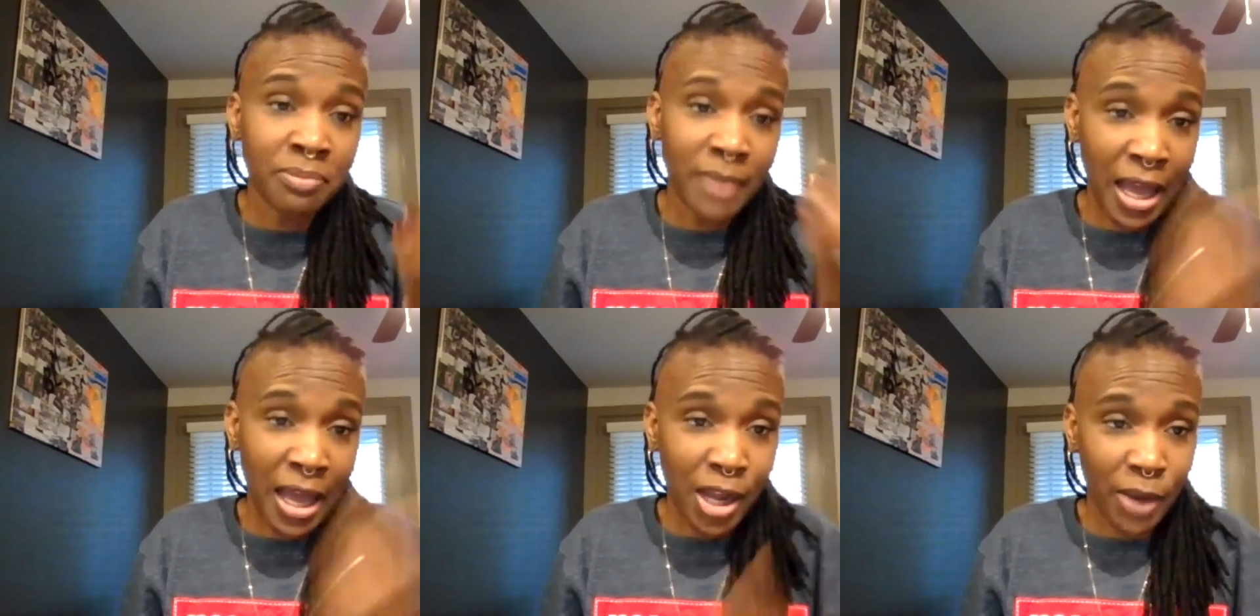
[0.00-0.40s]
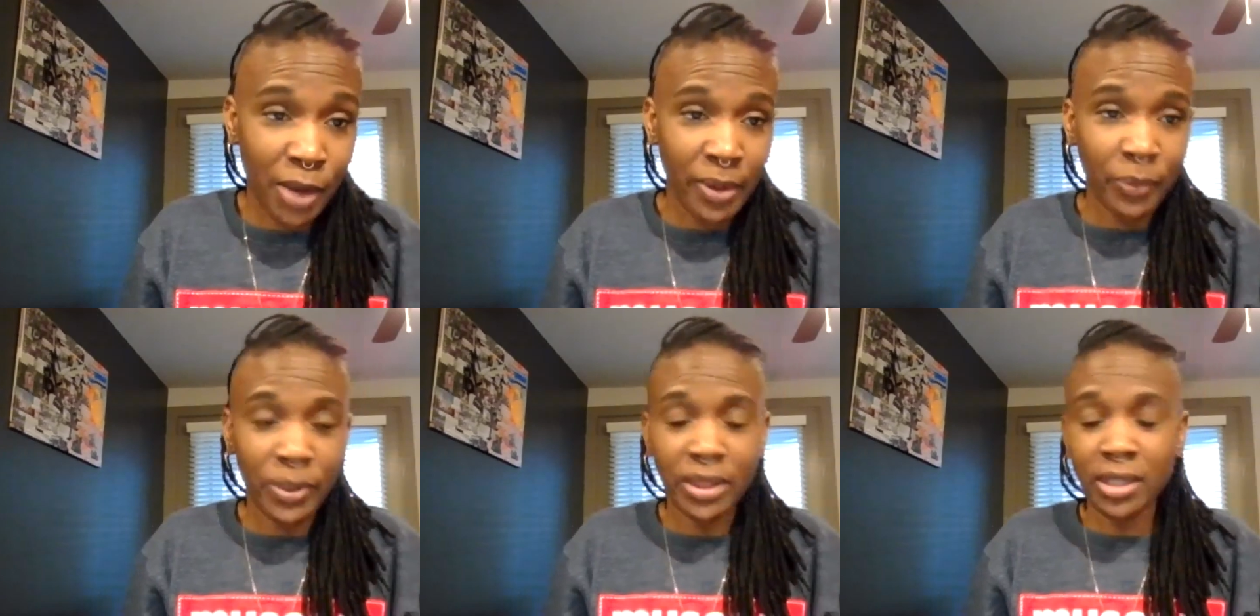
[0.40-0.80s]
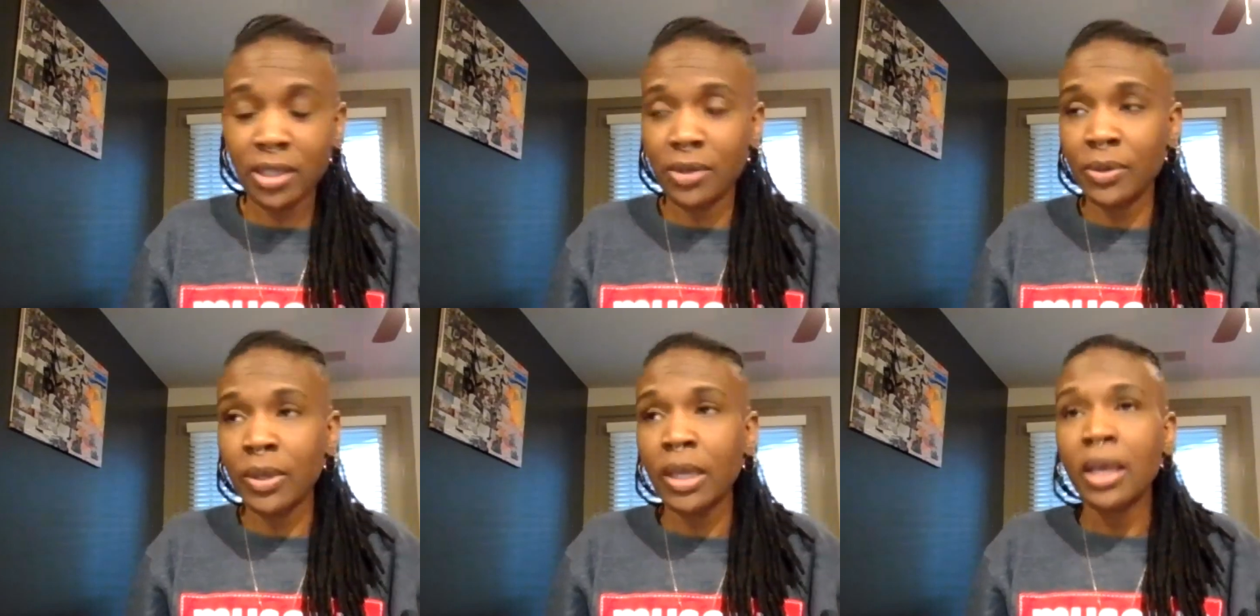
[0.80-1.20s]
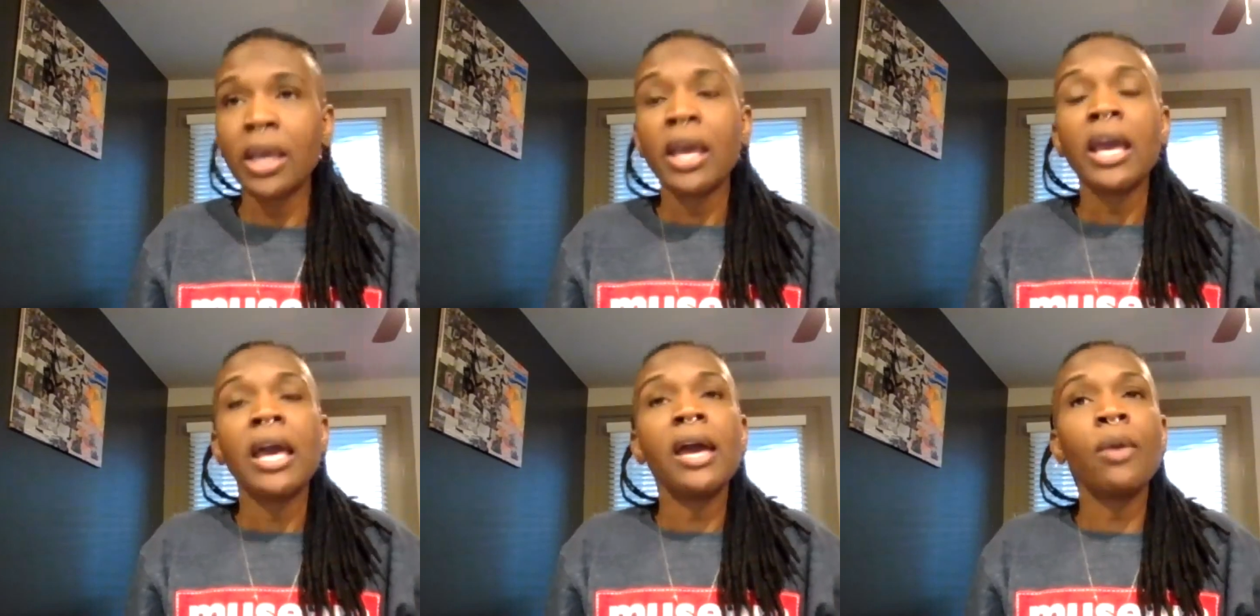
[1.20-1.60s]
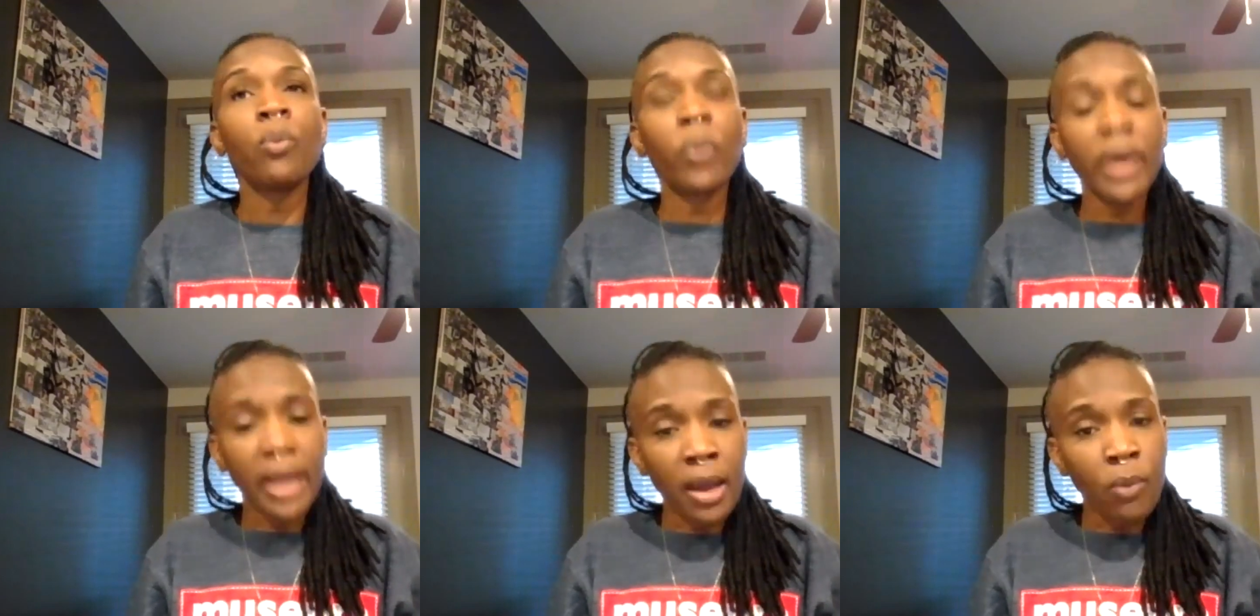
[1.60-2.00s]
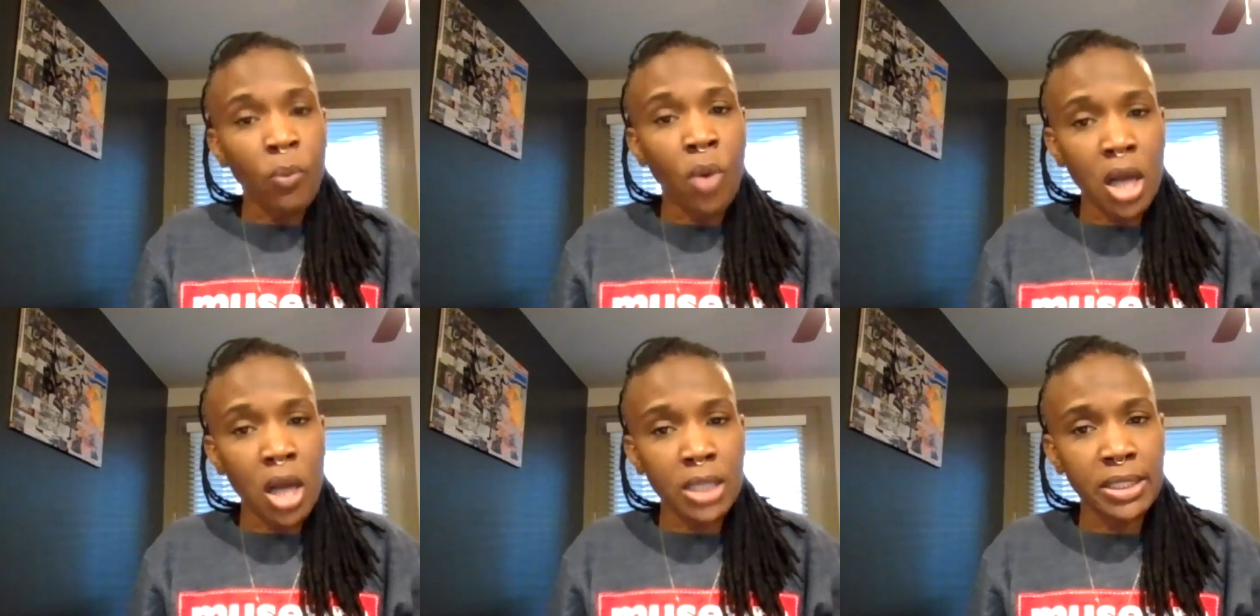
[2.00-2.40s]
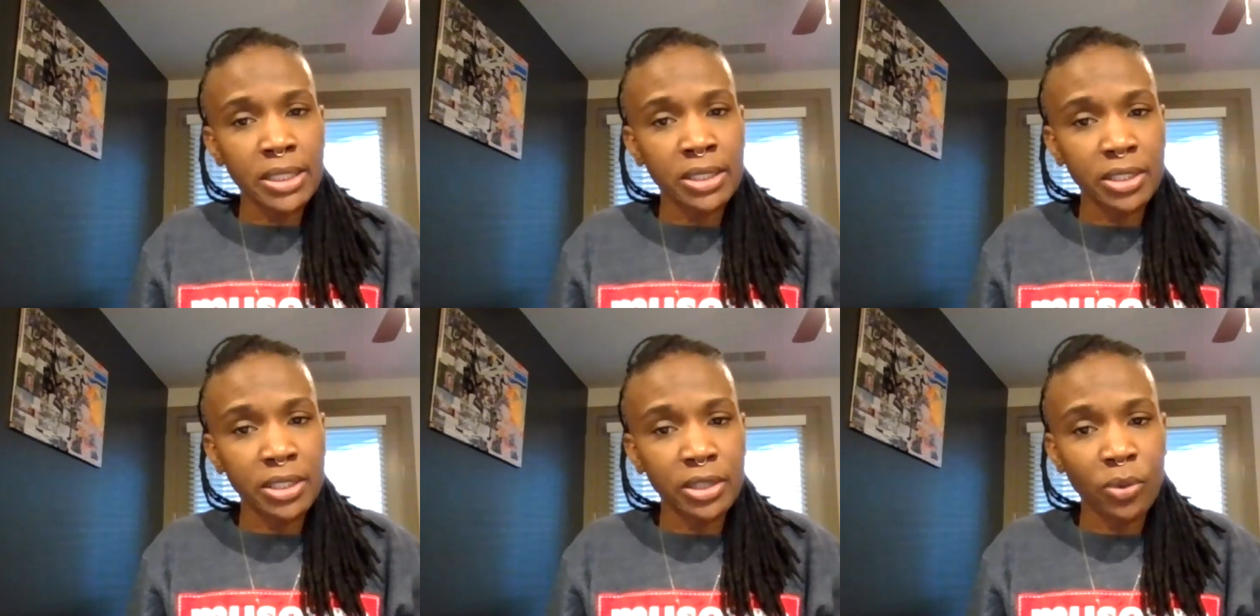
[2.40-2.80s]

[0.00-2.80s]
I'll go in with you. And when I walked into